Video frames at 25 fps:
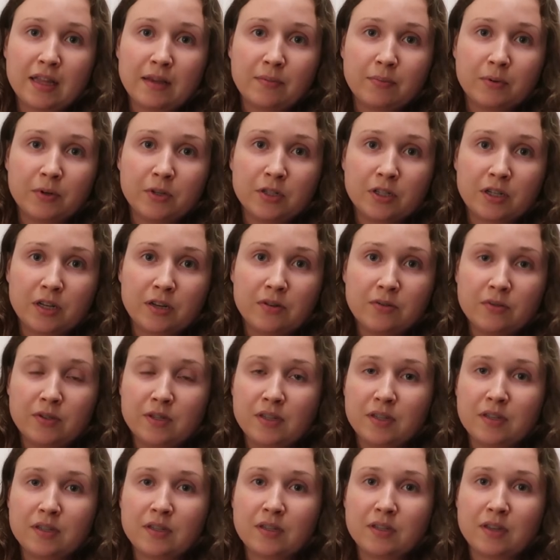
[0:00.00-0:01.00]
they produce
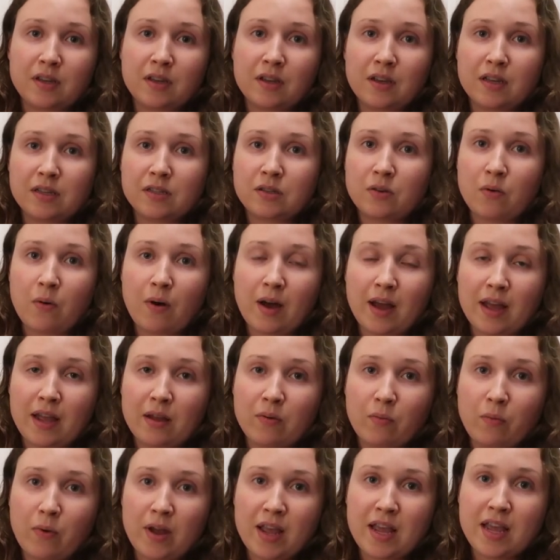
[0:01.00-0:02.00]
is
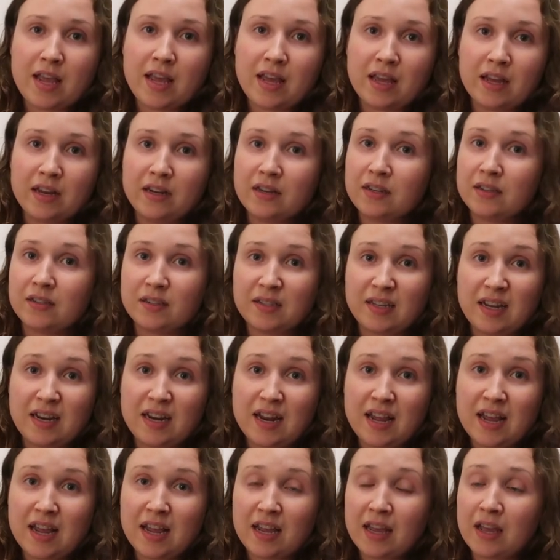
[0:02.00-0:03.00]
quite weak and
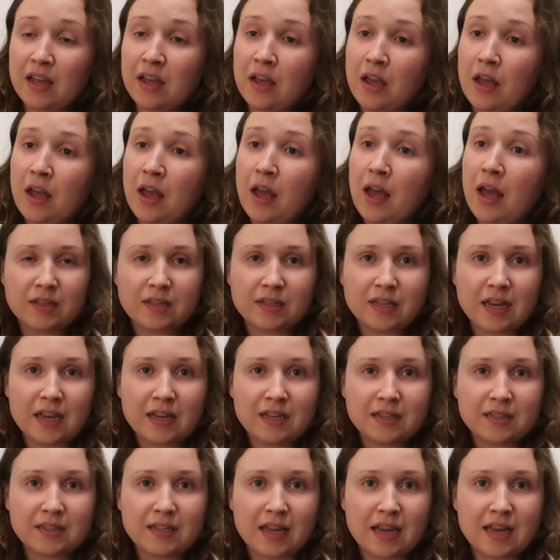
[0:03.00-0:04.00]
acidic.
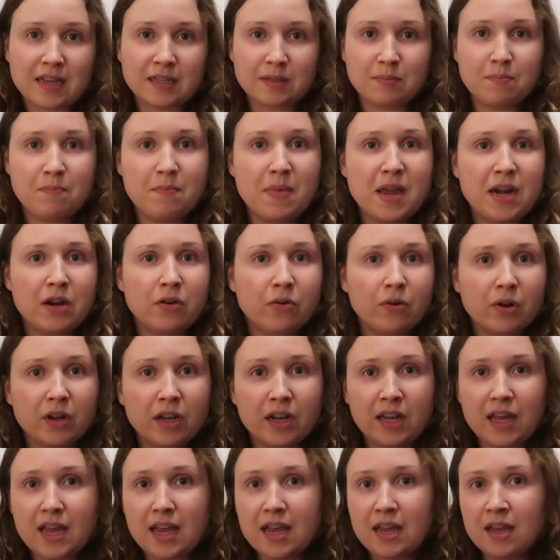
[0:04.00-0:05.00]
They say it's
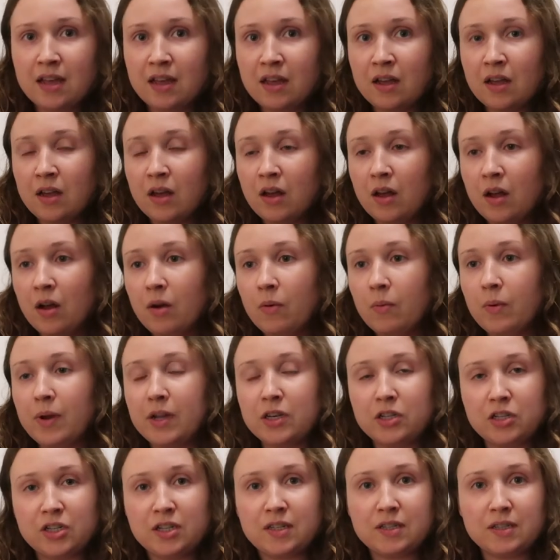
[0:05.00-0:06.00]
minerally,
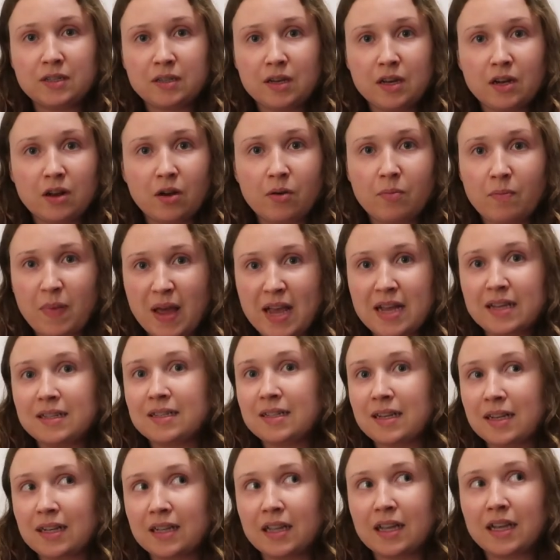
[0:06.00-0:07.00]
which is, you know,
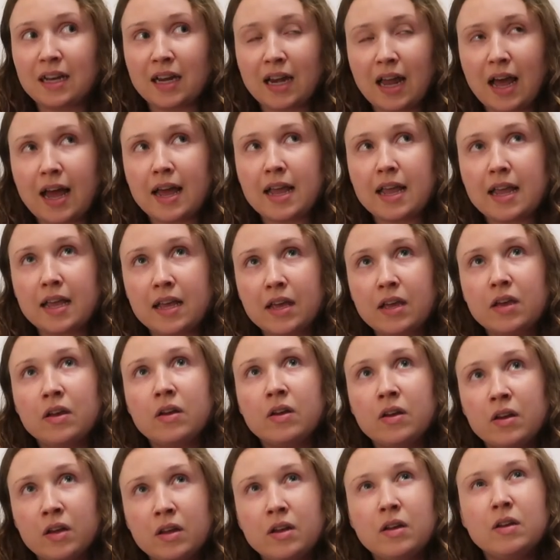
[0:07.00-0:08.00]
basically like
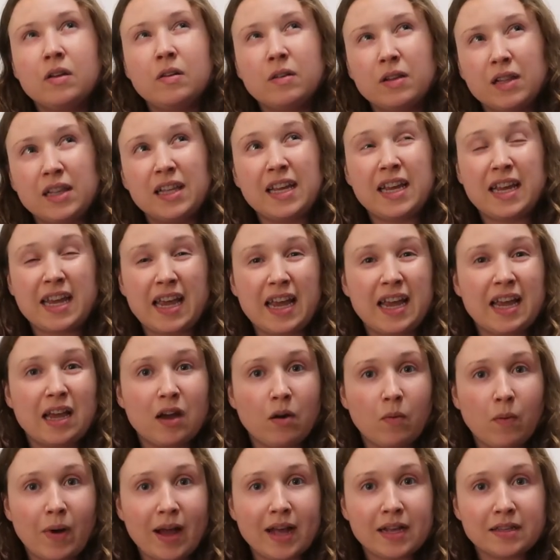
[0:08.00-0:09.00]
licking
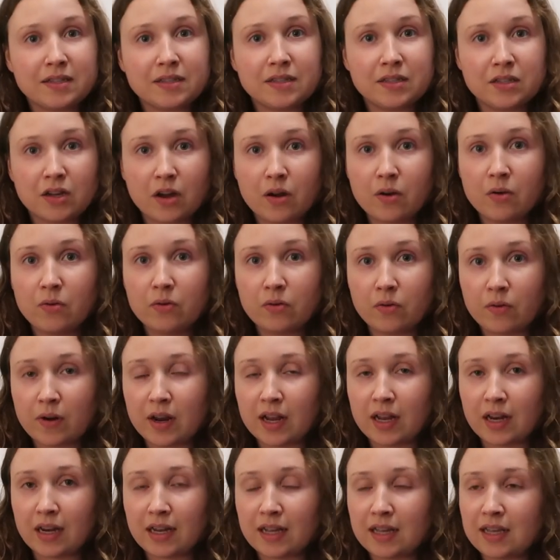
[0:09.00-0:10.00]
a wet stone,
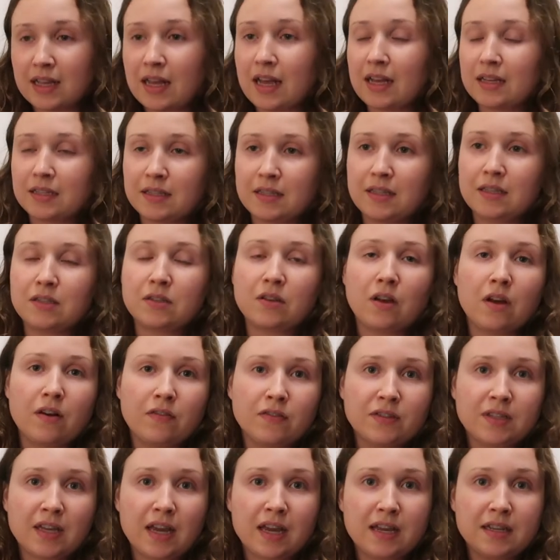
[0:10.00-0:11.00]
really. That's the sort
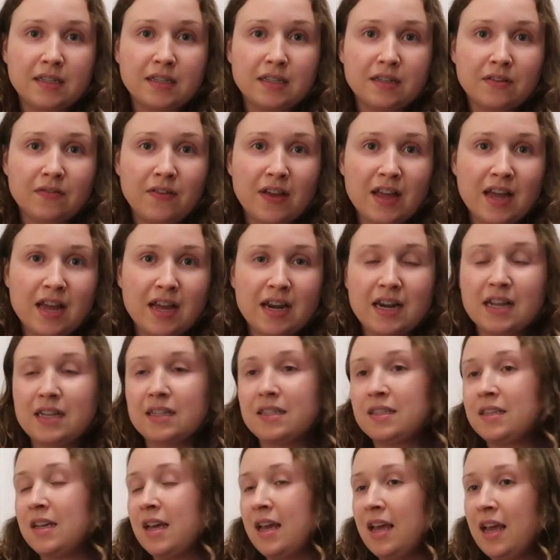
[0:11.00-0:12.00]
of taste of it. And
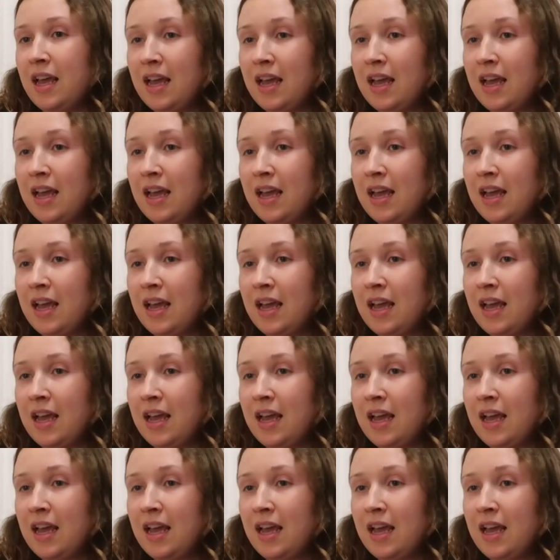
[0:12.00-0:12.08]
it's